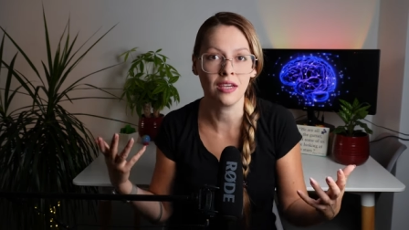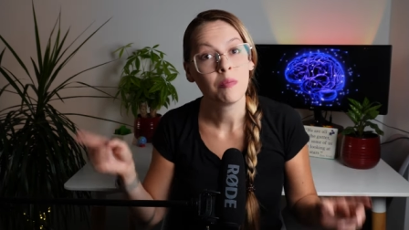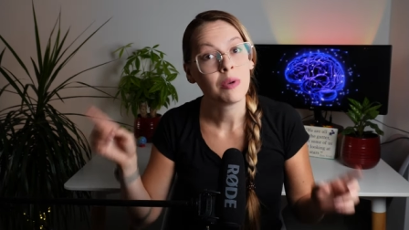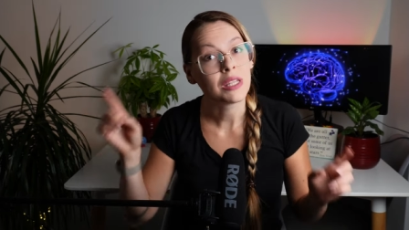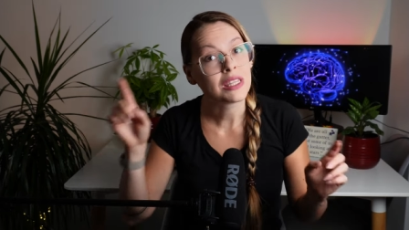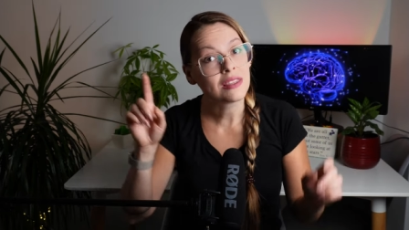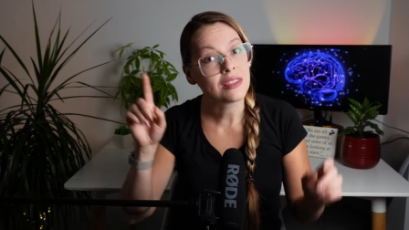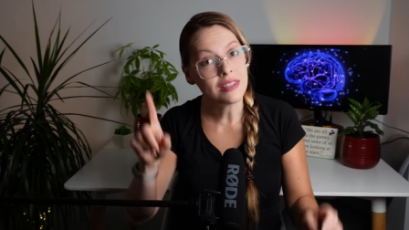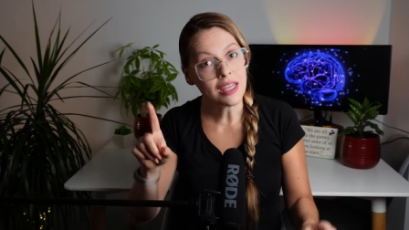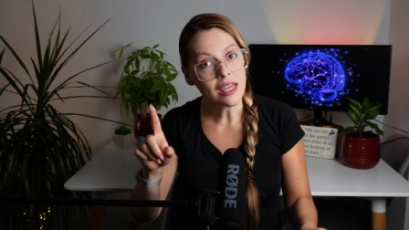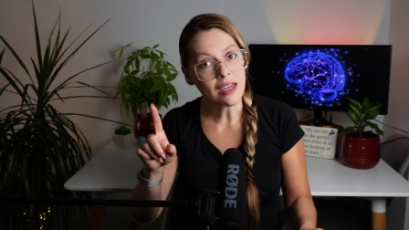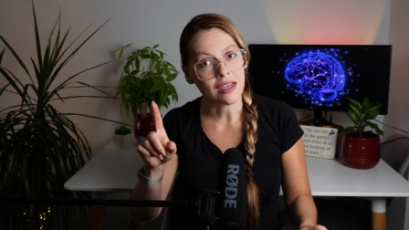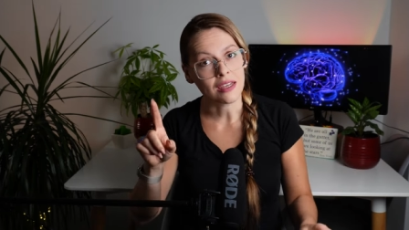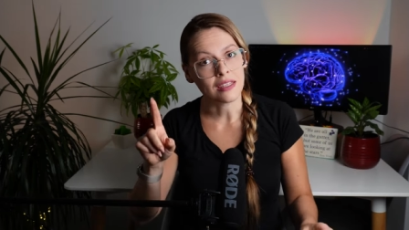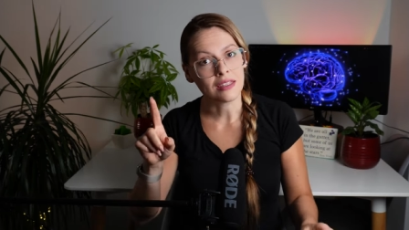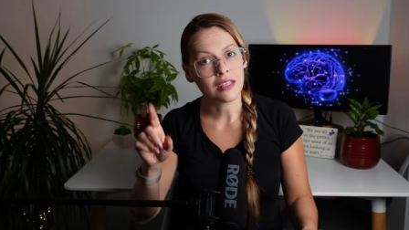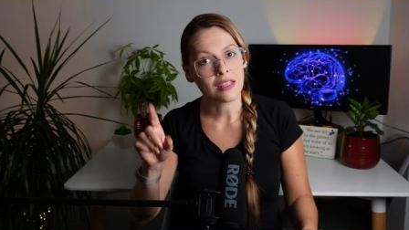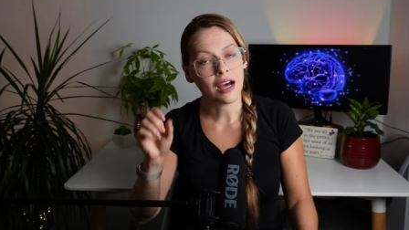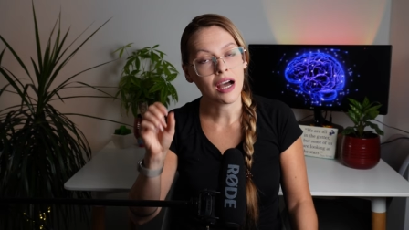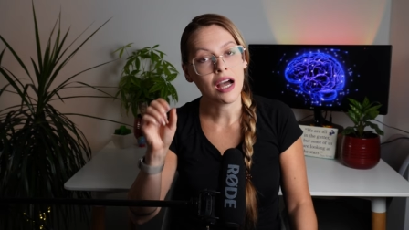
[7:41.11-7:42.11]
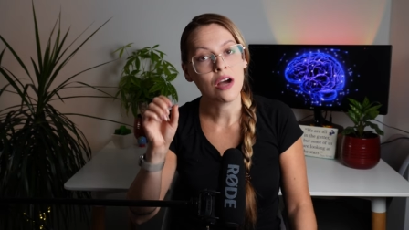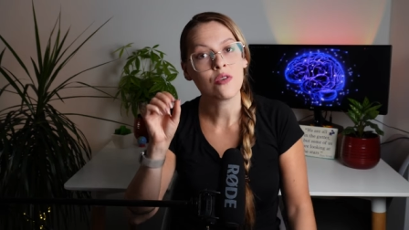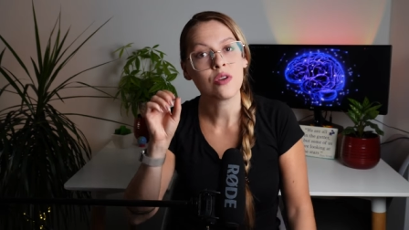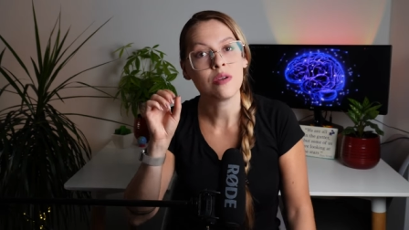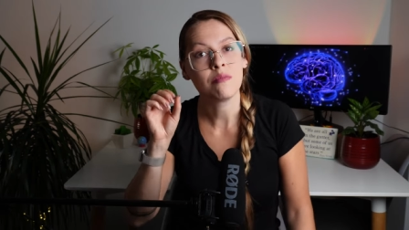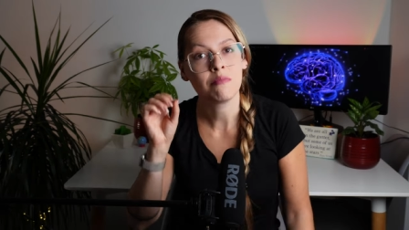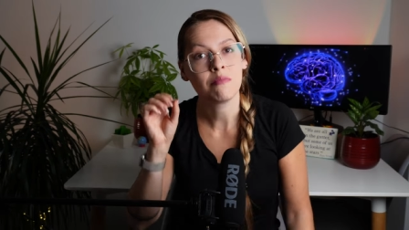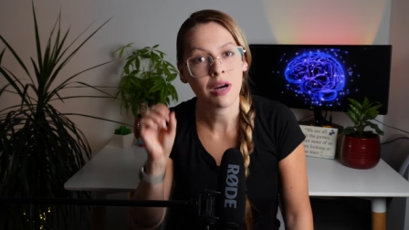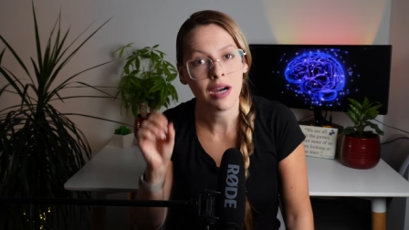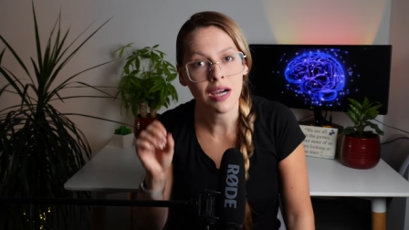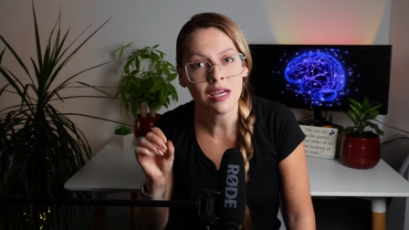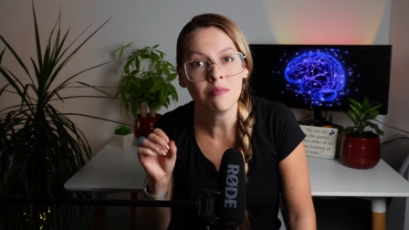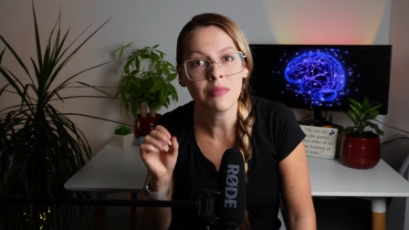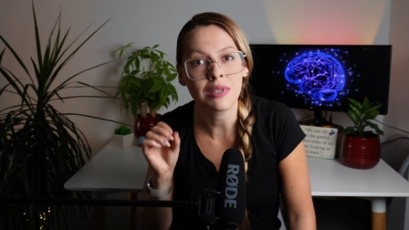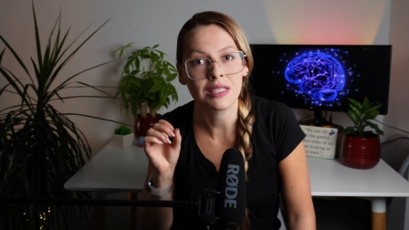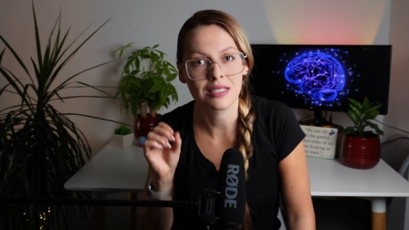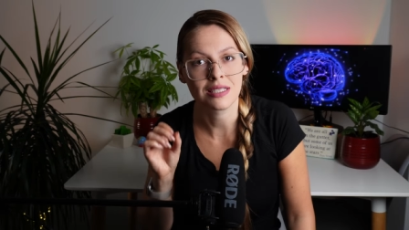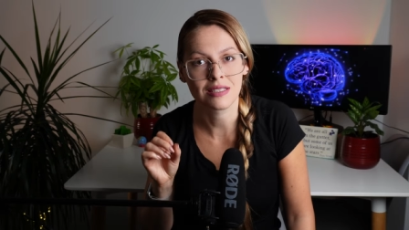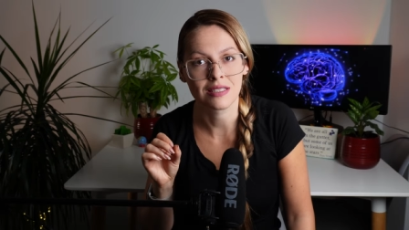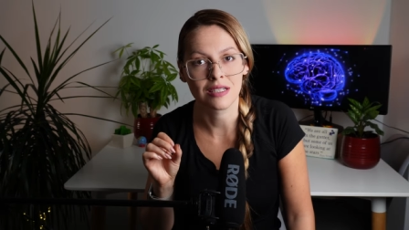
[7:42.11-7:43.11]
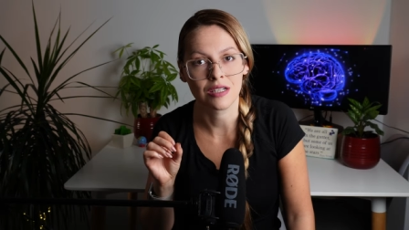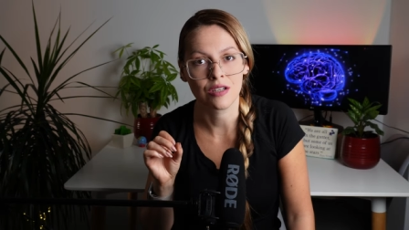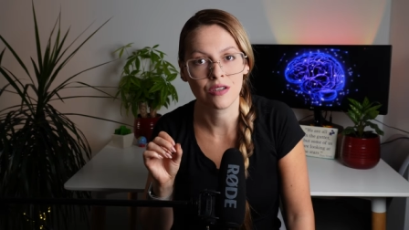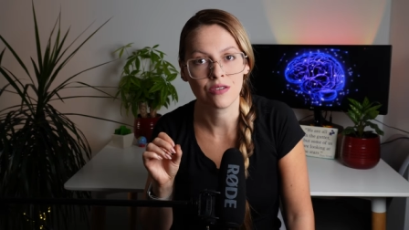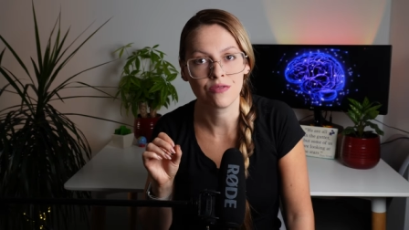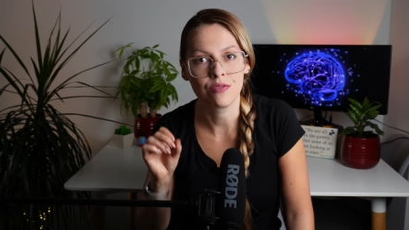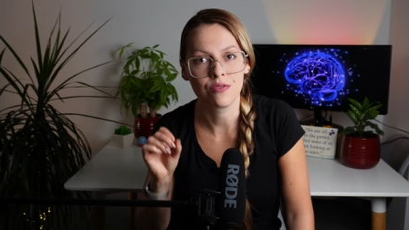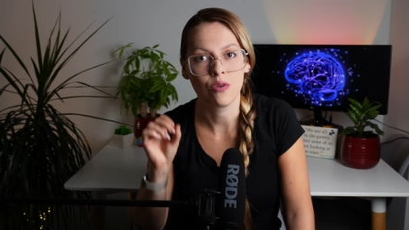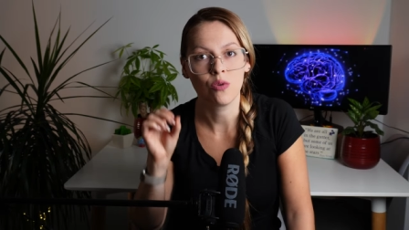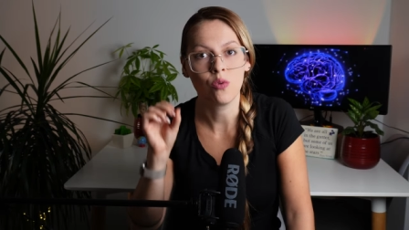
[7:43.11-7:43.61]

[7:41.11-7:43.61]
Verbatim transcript: But then I remind myself